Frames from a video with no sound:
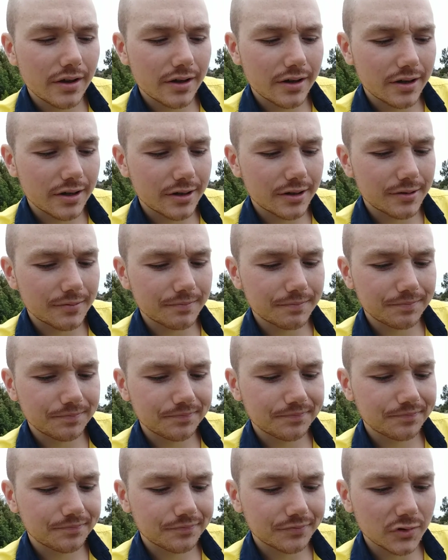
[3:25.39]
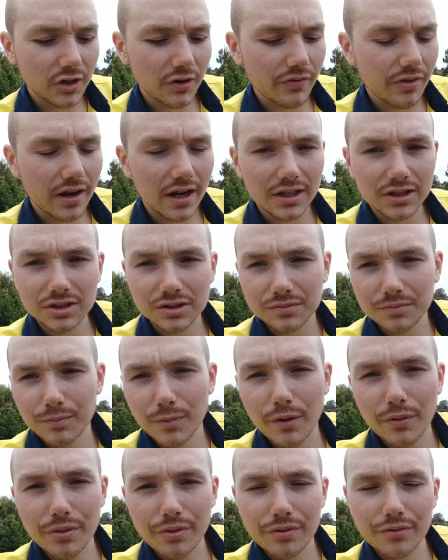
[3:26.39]
over the last
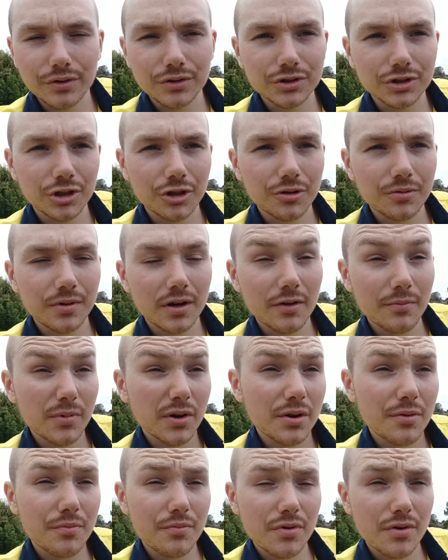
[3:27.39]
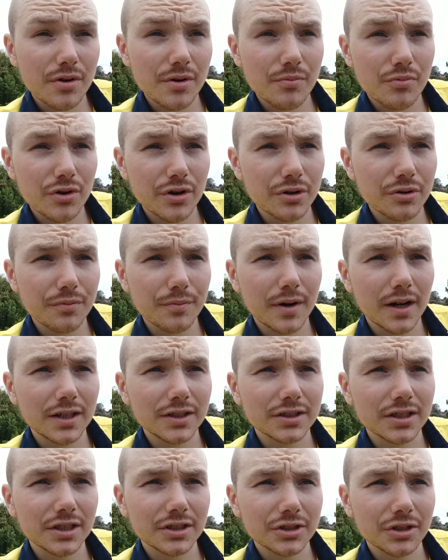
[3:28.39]
month or so. And I've been in a pretty good
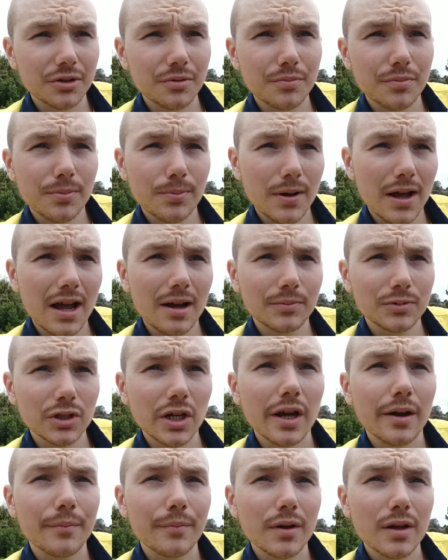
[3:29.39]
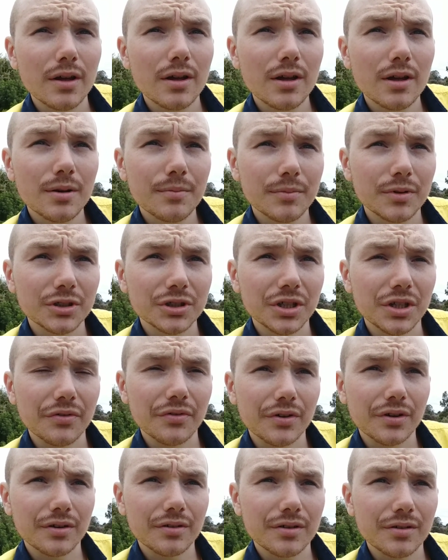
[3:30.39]
mindset, so perhaps I am
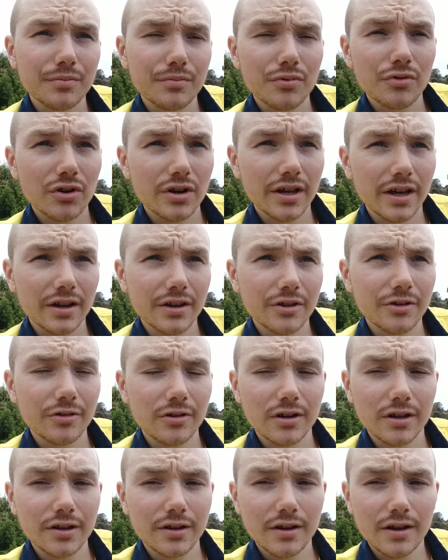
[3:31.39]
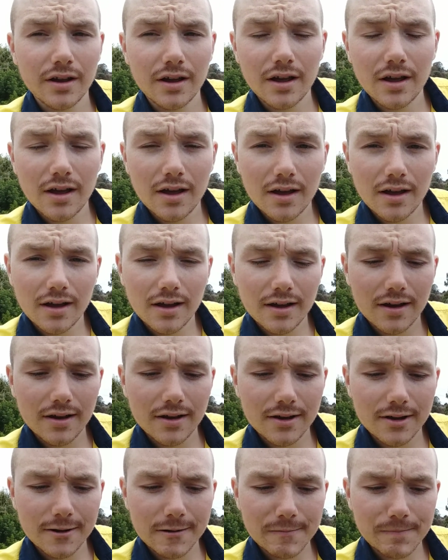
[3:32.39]
perceiving him pretty accurately.
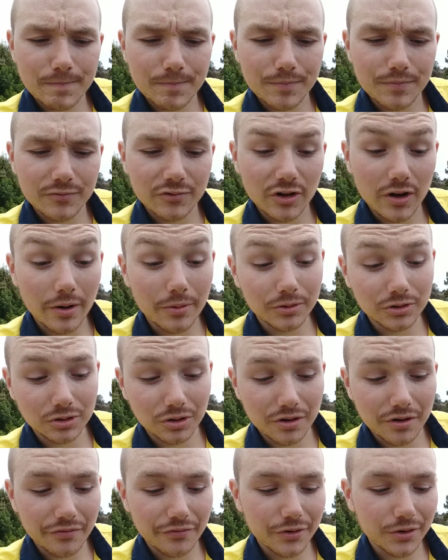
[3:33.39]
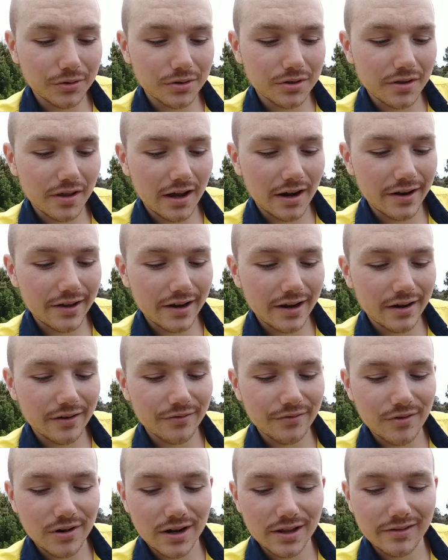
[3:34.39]
So I was looking forward to that, and it kind
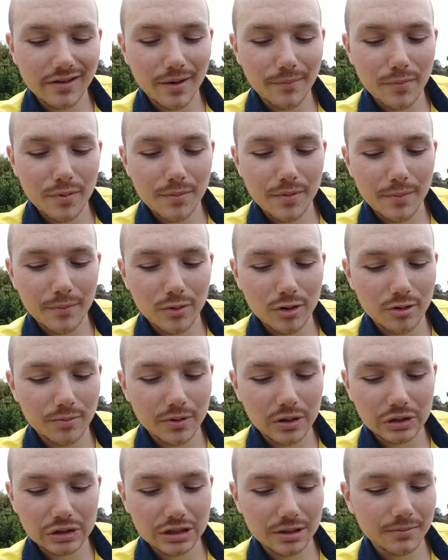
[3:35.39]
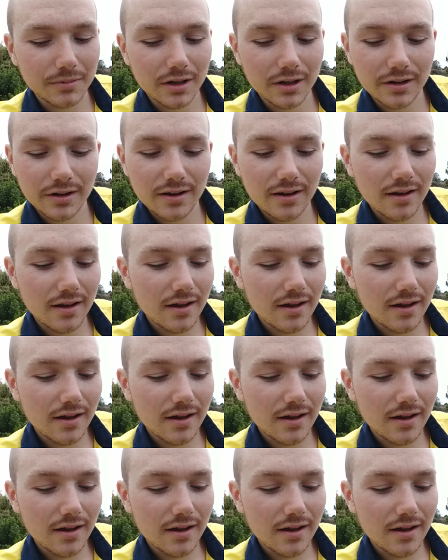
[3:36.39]
of really dampened my mood, because I'm like,